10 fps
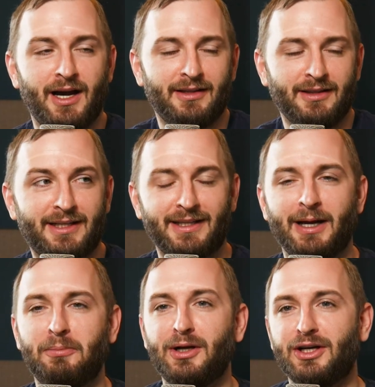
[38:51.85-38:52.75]
I'd like to think
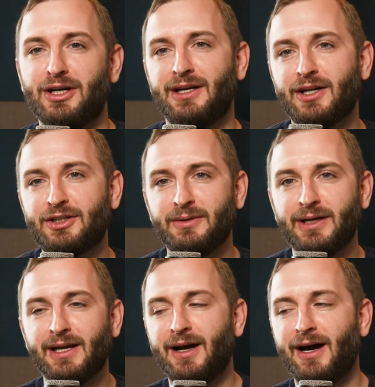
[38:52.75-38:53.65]
I'm pretty good at not doing it.